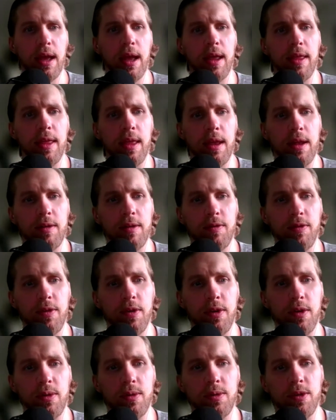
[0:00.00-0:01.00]
and then
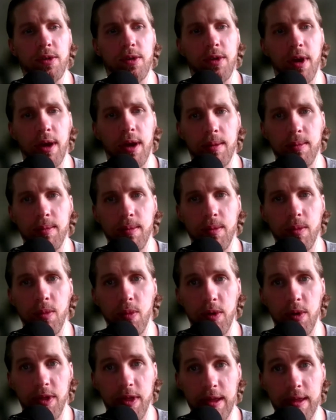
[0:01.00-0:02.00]
for you to come
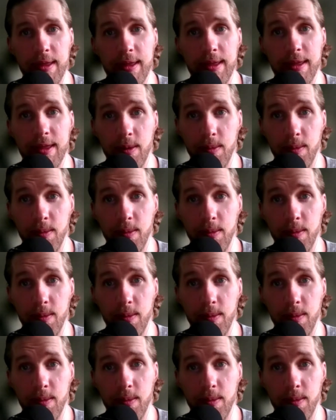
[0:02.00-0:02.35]
within